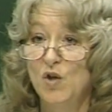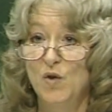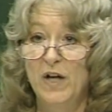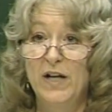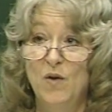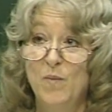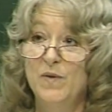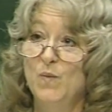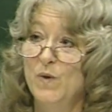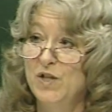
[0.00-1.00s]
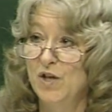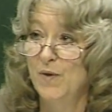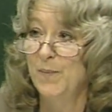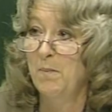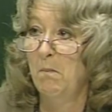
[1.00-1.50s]
could I open the
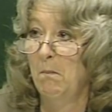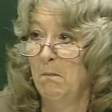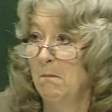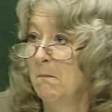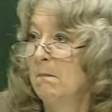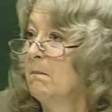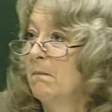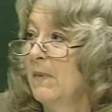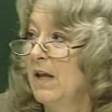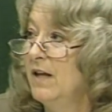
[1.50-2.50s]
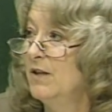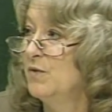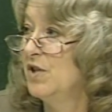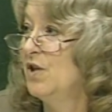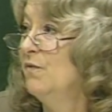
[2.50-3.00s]
window? And there
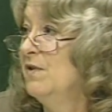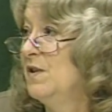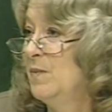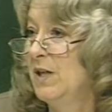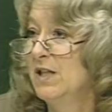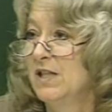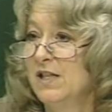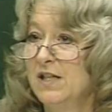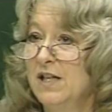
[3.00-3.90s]
was no response.